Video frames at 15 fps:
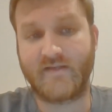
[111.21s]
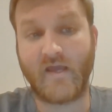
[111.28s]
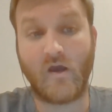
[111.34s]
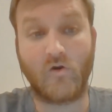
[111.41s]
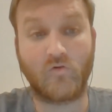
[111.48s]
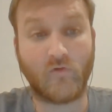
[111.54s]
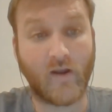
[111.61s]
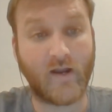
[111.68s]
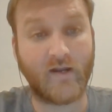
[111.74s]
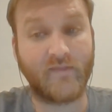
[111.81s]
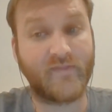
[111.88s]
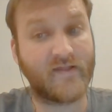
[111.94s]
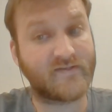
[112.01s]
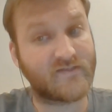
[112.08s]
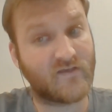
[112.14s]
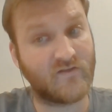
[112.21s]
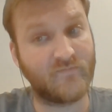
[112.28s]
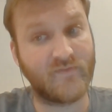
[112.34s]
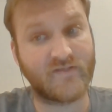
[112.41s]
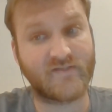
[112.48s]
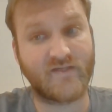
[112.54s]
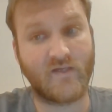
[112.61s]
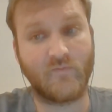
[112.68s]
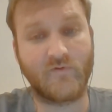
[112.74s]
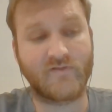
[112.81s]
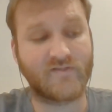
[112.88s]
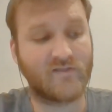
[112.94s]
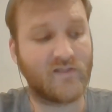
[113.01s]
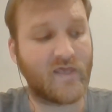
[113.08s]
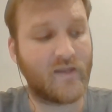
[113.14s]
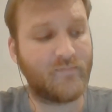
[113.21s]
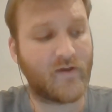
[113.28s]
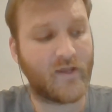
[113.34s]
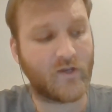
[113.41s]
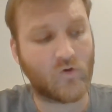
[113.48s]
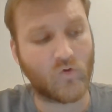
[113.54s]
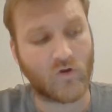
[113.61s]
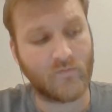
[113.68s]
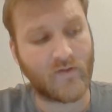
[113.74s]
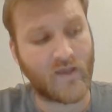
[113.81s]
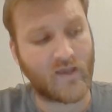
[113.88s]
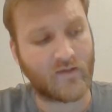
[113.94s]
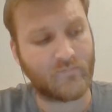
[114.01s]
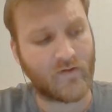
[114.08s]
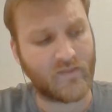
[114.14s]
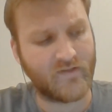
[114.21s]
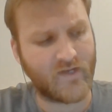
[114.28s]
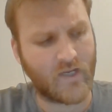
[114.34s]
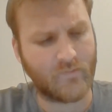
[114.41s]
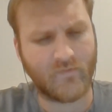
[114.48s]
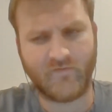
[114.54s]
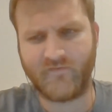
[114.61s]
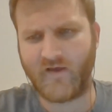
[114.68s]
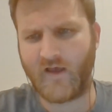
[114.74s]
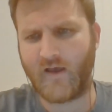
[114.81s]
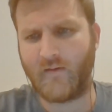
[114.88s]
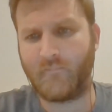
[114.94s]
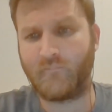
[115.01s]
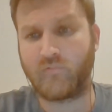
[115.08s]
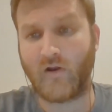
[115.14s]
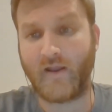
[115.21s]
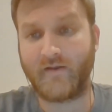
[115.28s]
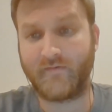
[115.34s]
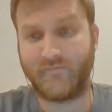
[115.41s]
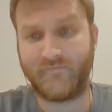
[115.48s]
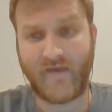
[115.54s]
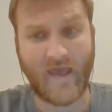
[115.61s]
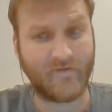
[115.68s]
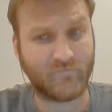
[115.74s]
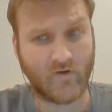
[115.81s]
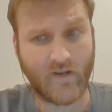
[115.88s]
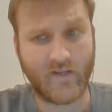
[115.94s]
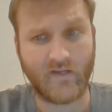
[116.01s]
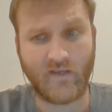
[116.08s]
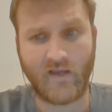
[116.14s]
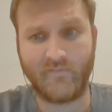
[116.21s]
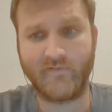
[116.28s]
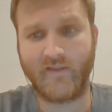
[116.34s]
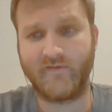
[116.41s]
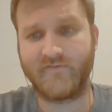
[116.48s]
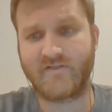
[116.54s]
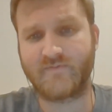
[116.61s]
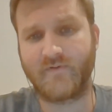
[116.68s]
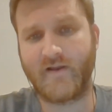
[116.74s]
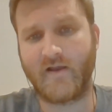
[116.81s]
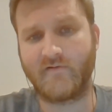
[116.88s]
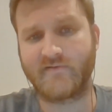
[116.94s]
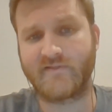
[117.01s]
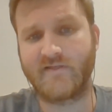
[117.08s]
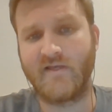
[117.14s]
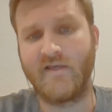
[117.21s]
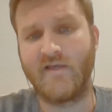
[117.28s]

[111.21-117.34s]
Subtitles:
Now, granted, that Southern Miss team was led by a quarterback by the name of Brett Favre, I believe it's pronounced.